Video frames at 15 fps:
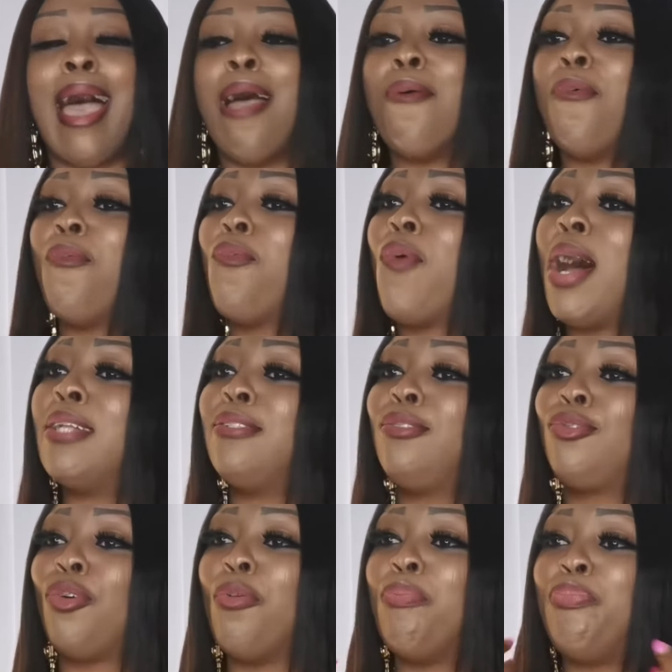I
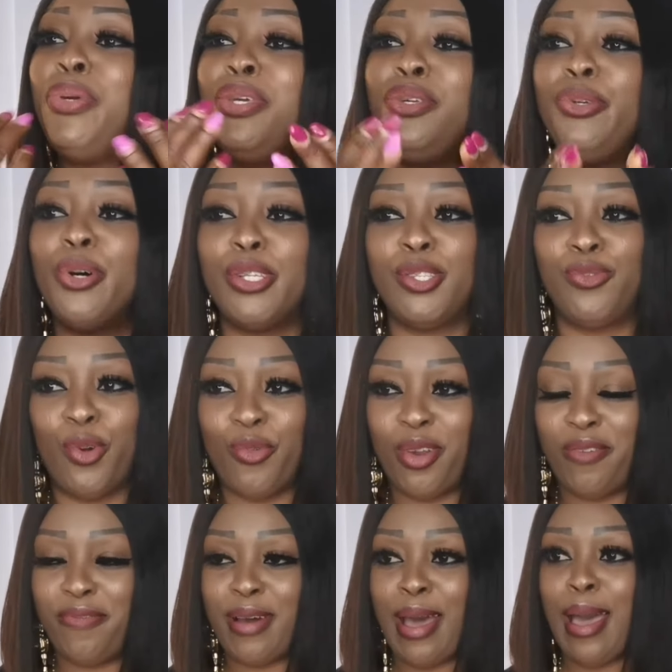want to be yours
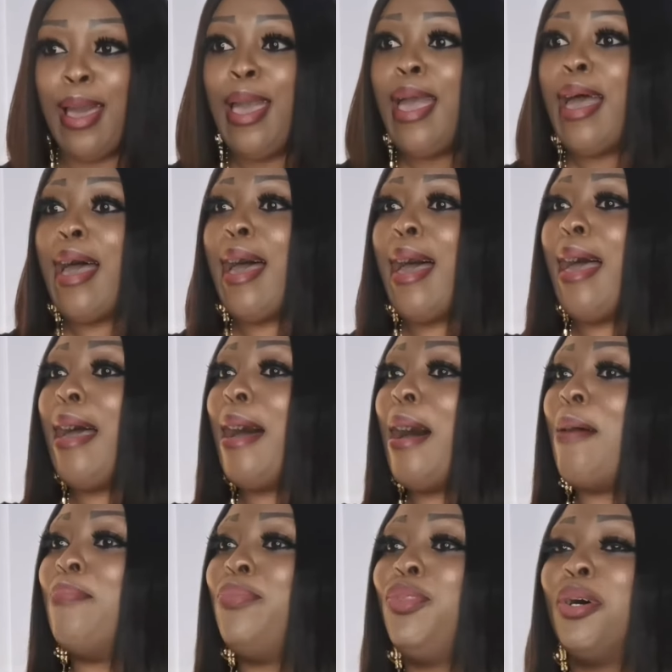forever, I
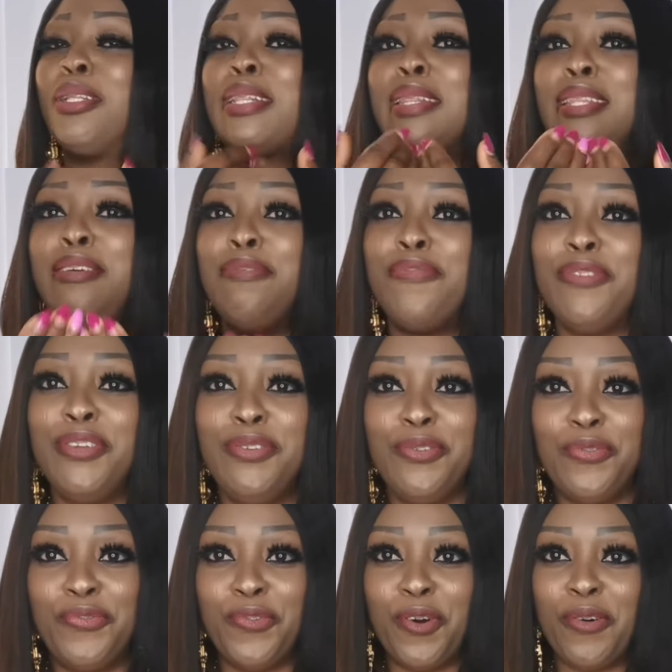am not leaving
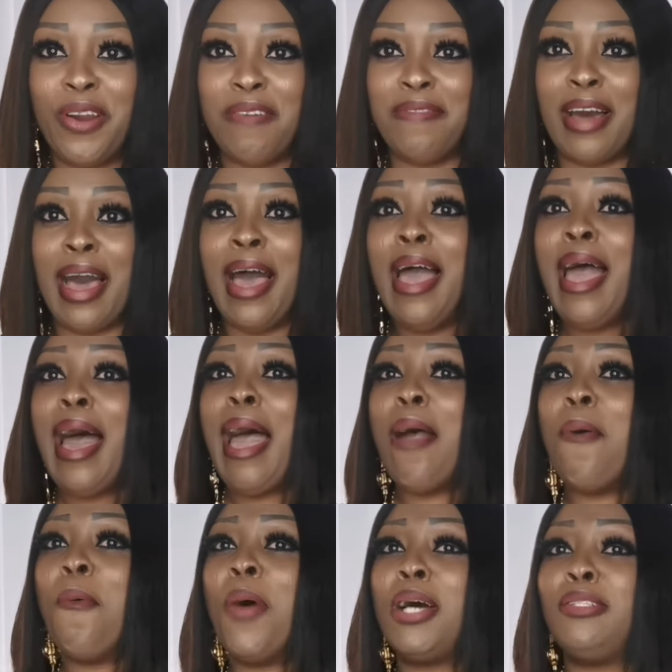you forever,
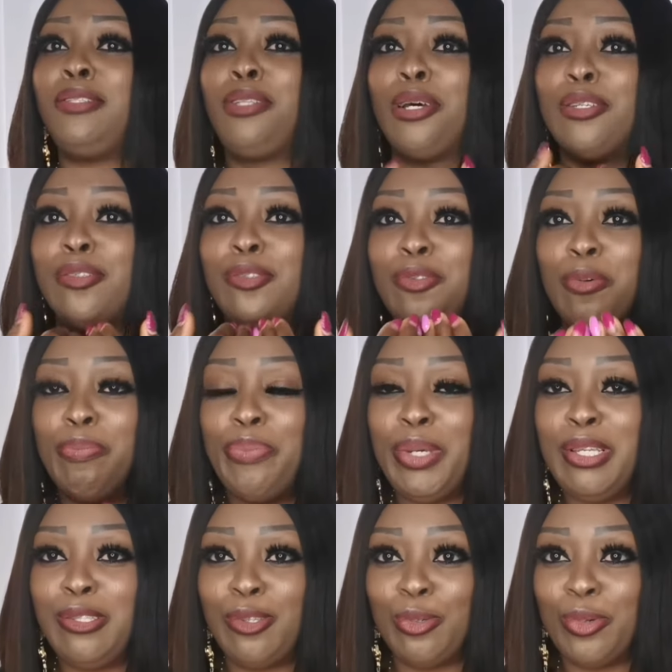I want us to
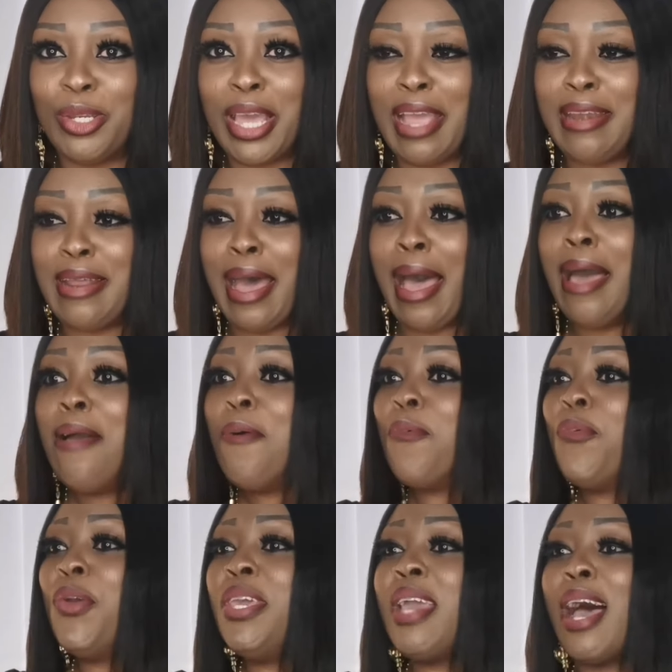be together,
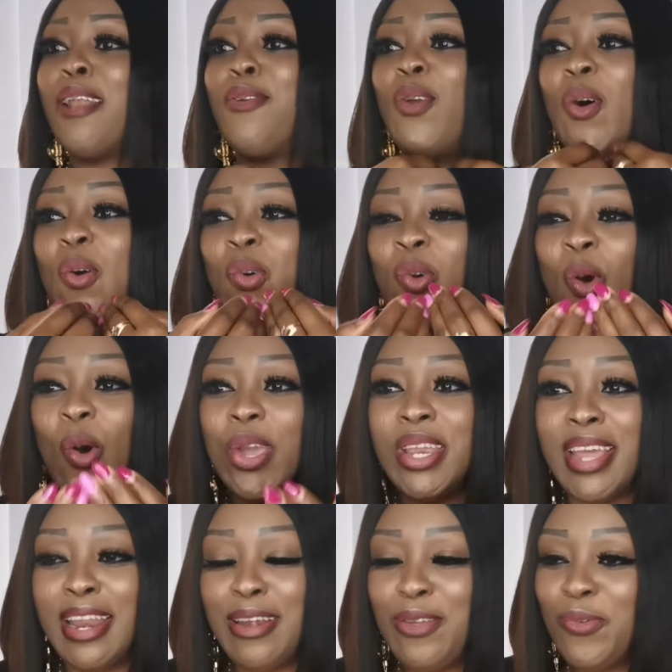we are not
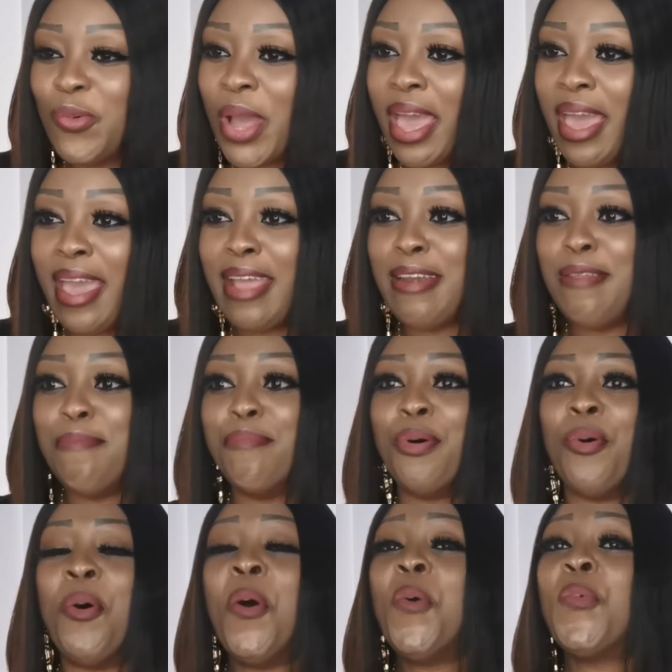going anywhere
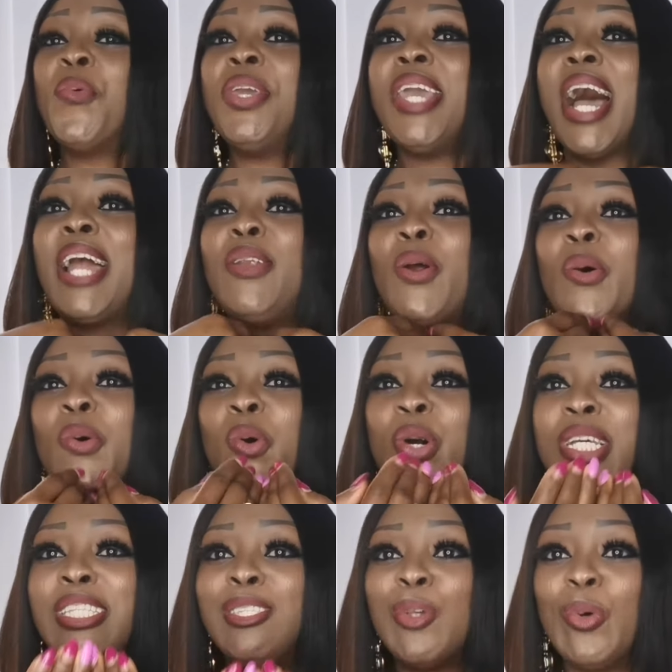anymore, we are not
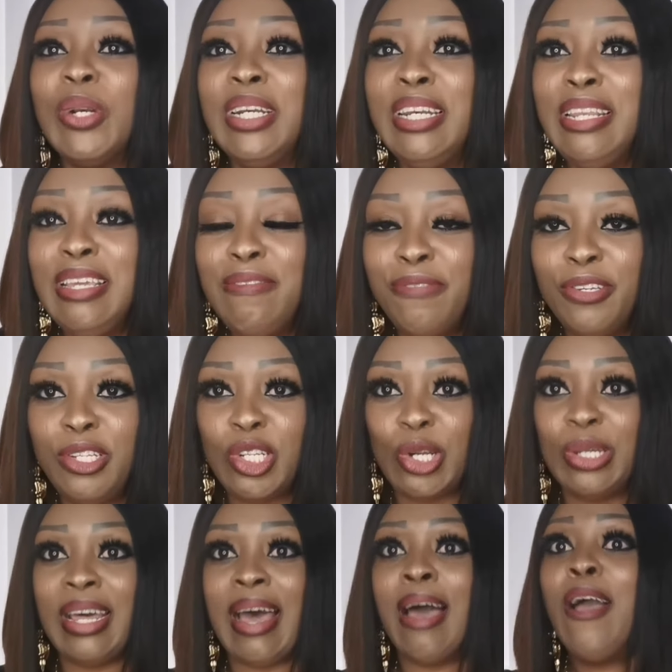going to leave each
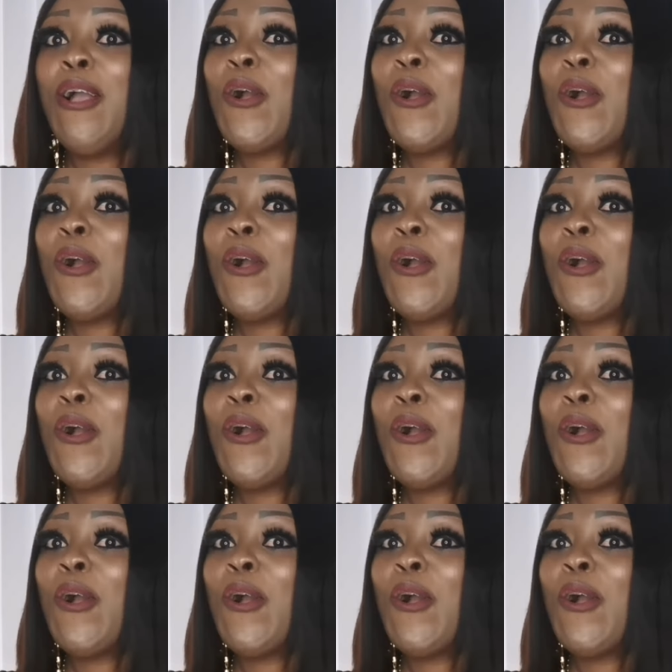other,